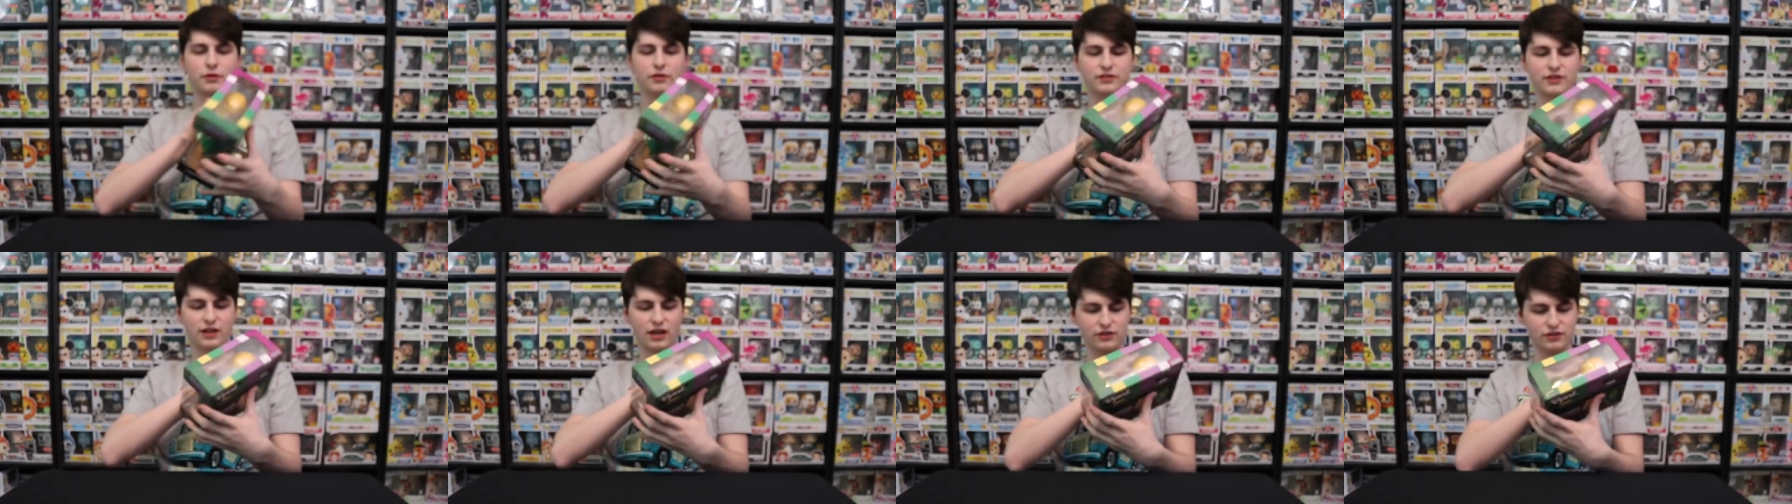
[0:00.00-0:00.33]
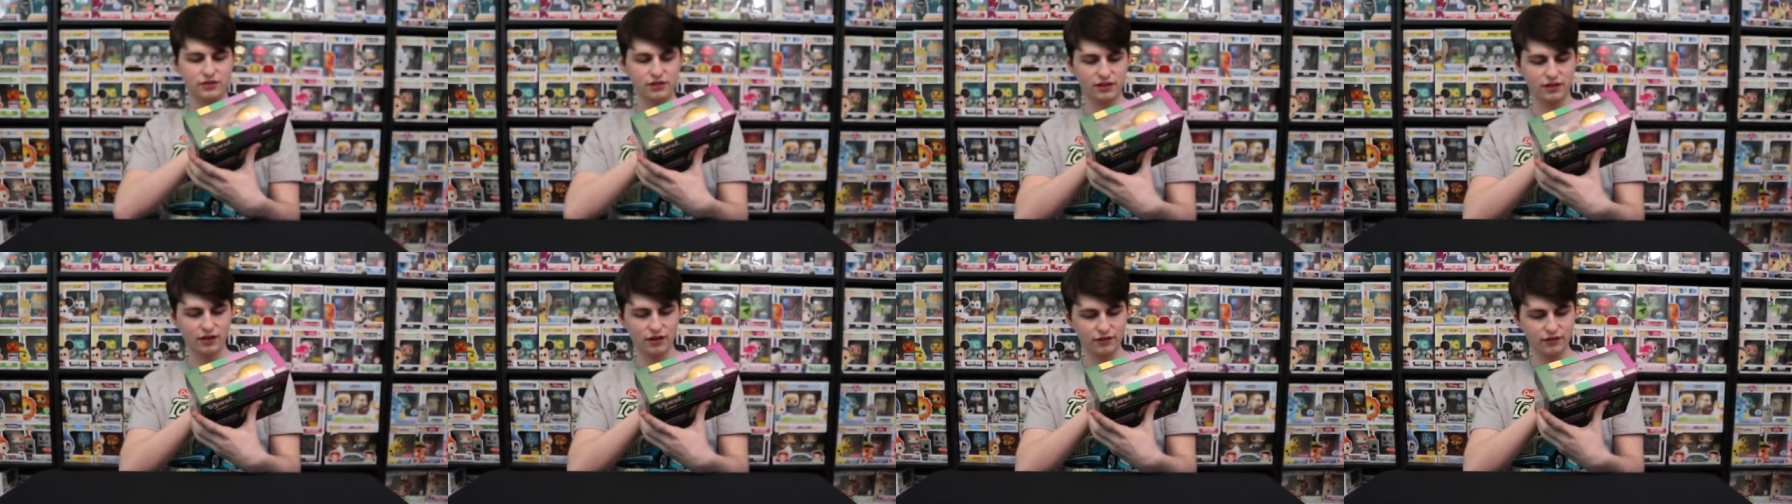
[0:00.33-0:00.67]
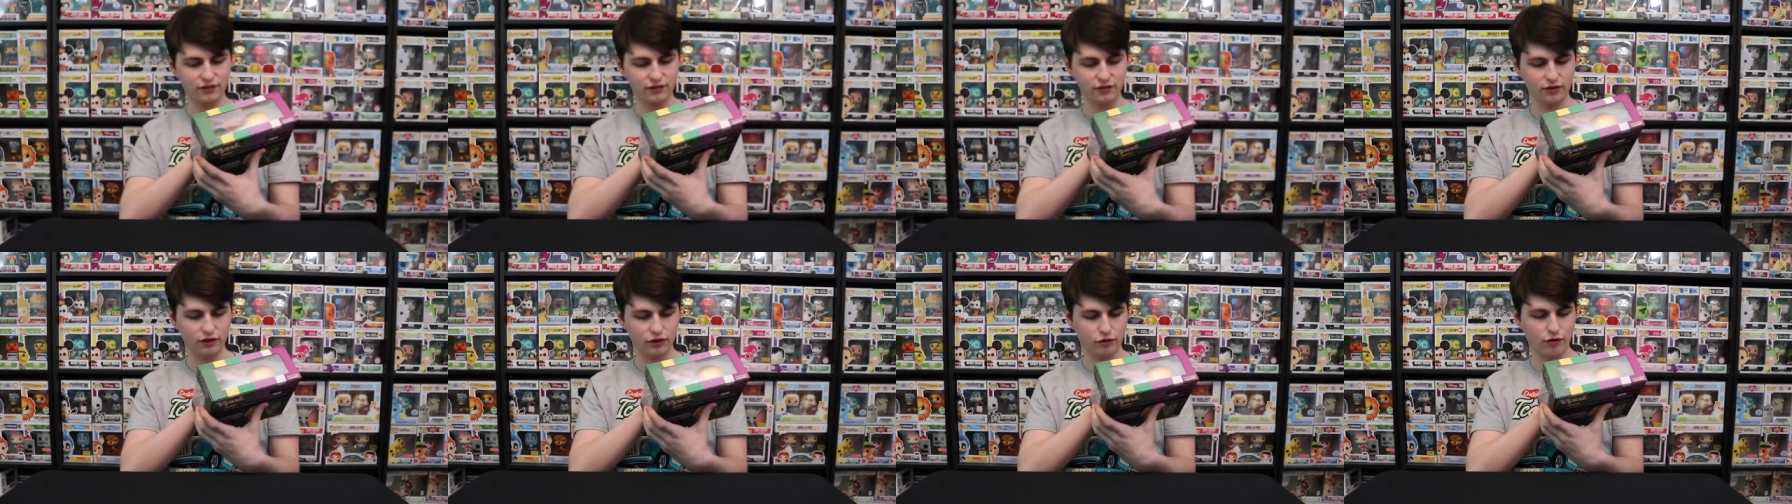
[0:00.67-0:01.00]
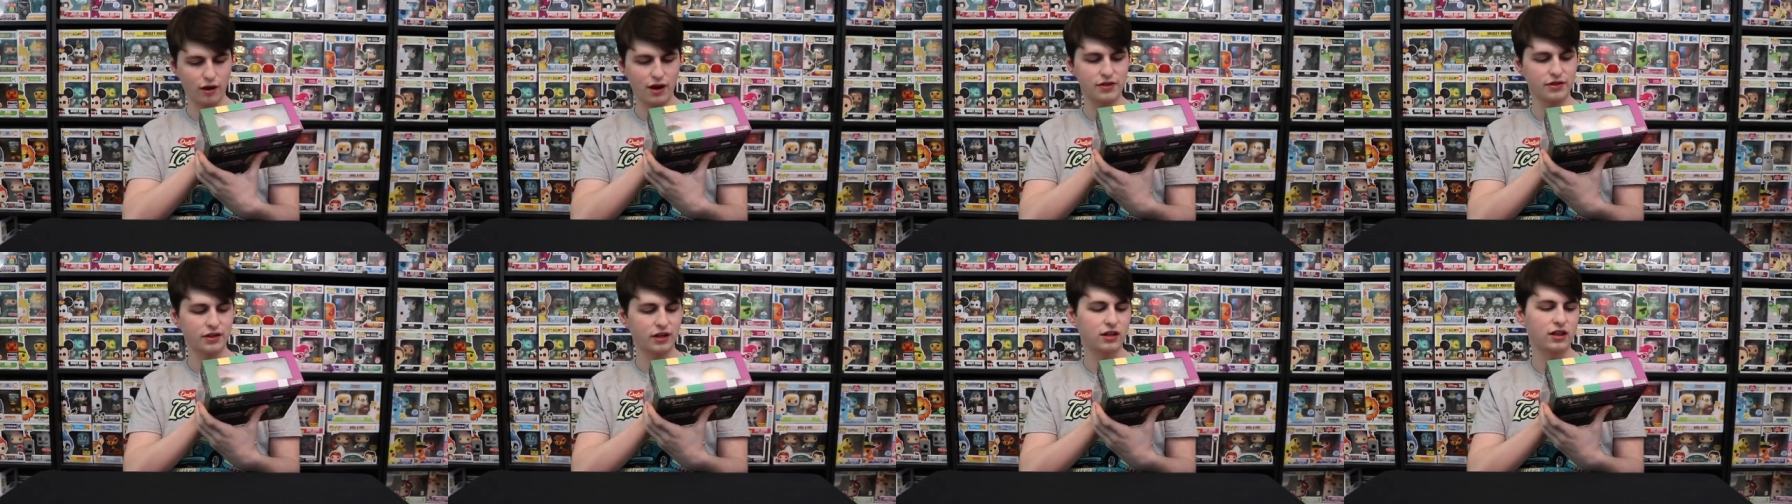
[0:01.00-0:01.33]
ones, actually. Now, those will look
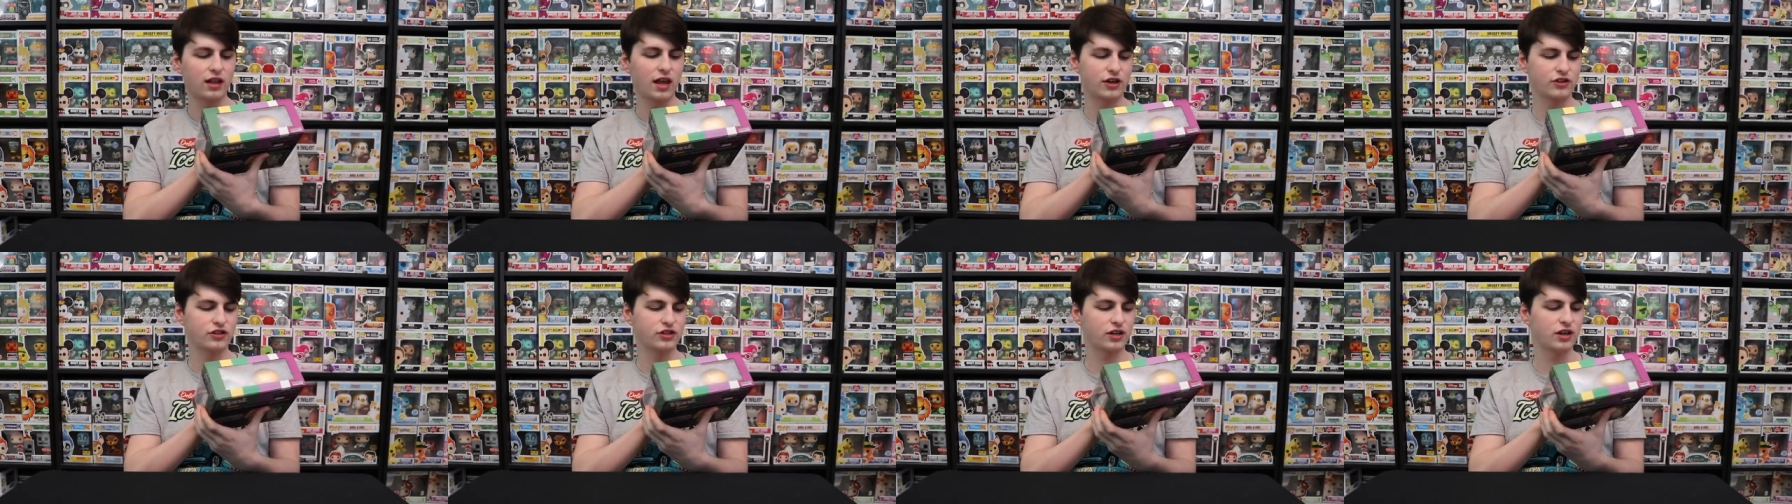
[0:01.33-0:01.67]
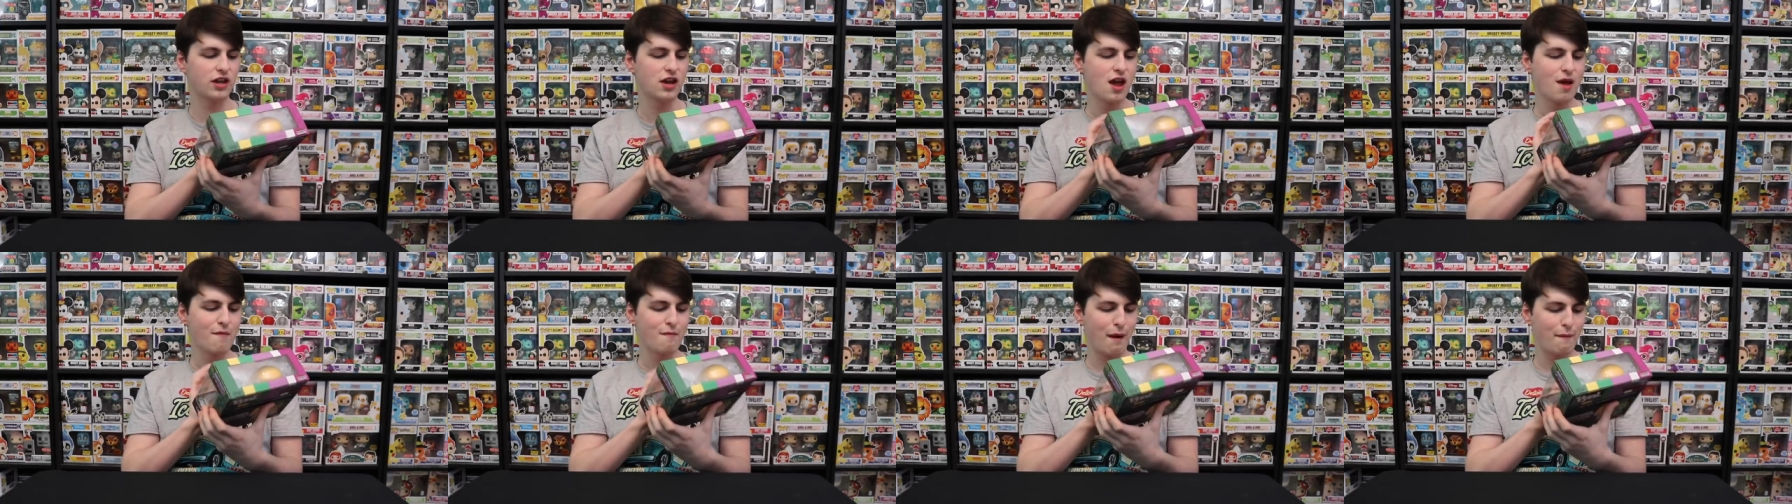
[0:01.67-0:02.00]
great in the collection.